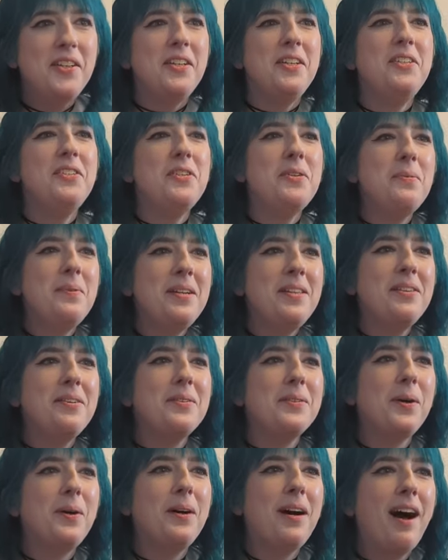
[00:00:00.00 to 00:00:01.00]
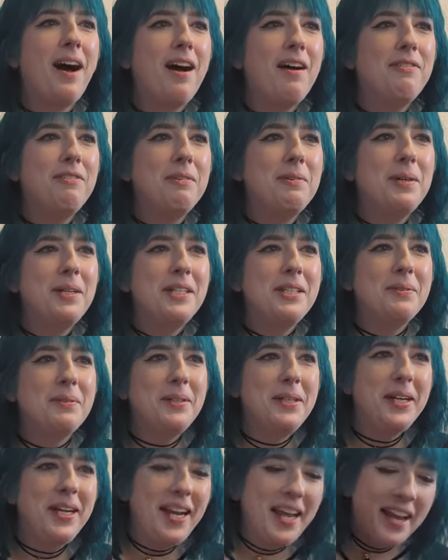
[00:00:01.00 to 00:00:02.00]
going to do one of those awful ones where
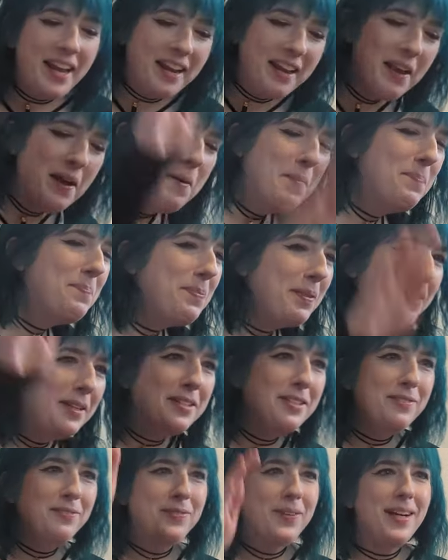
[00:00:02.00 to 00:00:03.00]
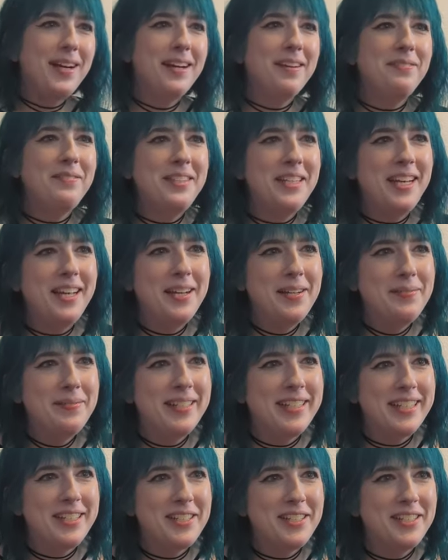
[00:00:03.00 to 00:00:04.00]
you're like, plus five
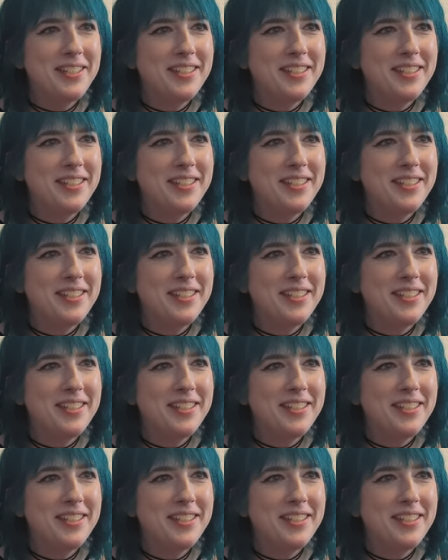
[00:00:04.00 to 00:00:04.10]
damage.